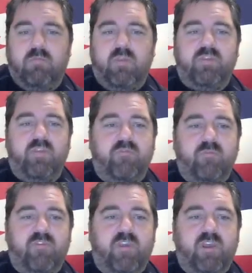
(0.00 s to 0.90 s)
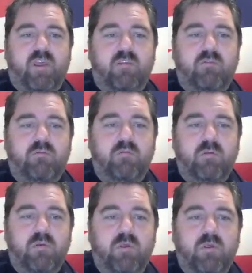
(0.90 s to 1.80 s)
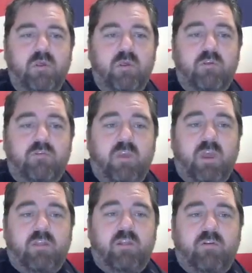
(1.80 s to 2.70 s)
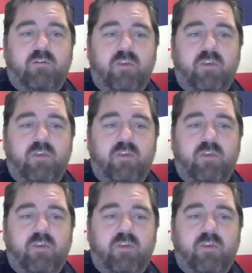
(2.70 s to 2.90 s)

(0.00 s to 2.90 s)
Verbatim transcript: Nothing from CNN. So, yeah, it looks